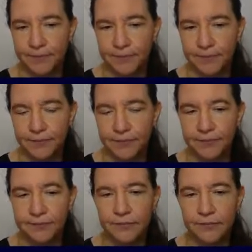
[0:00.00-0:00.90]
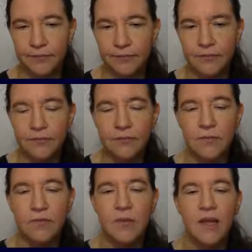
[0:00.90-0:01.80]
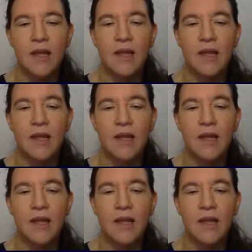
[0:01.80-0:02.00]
(no one is talking)